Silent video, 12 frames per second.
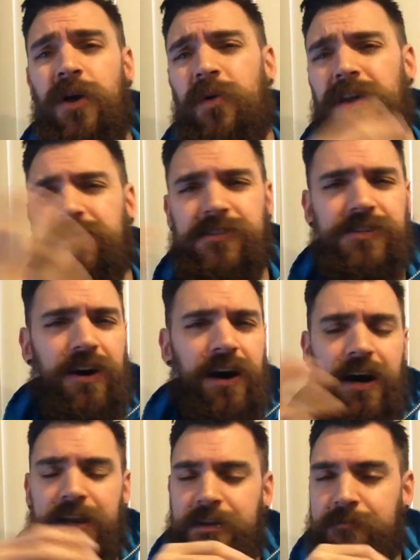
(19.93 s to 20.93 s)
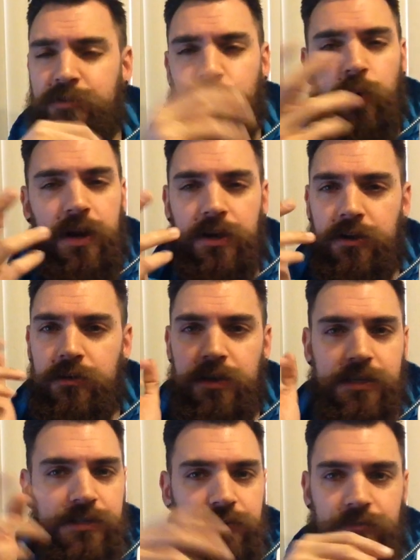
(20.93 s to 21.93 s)
whether it's on Twitter,
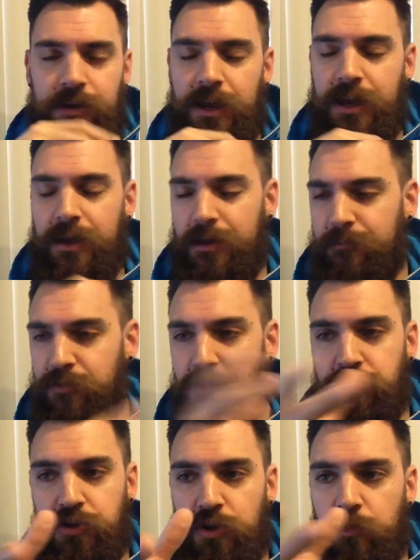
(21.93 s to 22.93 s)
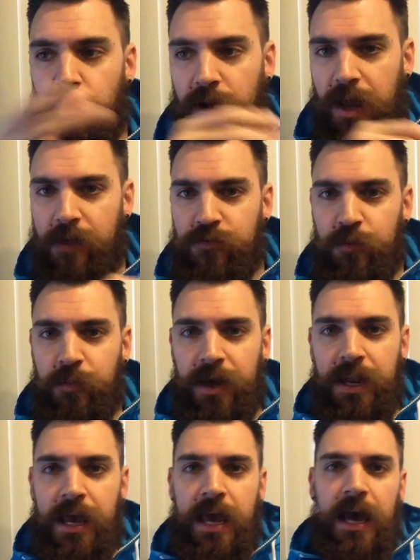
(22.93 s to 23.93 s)
Instagram, YouTube, whatever,
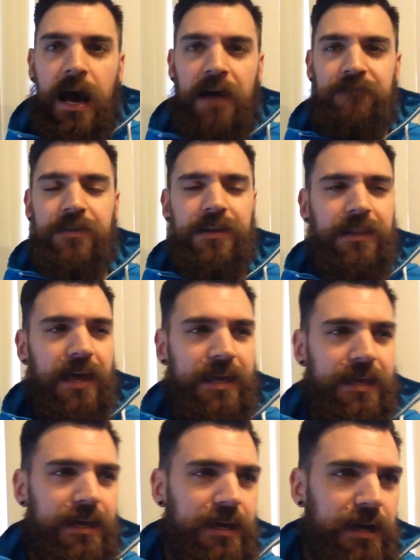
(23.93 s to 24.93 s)
but I feel like